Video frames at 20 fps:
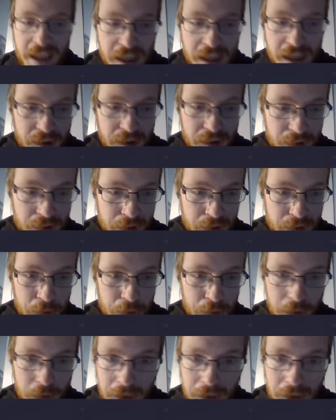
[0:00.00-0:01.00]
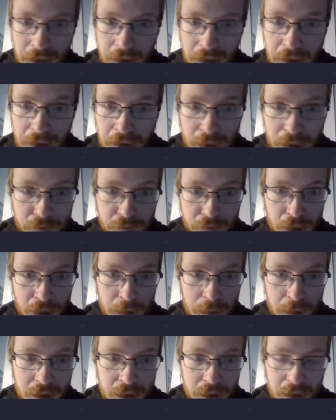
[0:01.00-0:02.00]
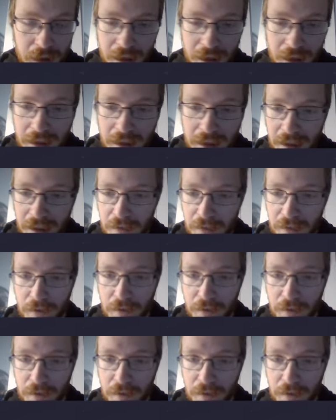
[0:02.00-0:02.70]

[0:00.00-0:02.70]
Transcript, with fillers: sent so quickly. I didn't have time to think that through.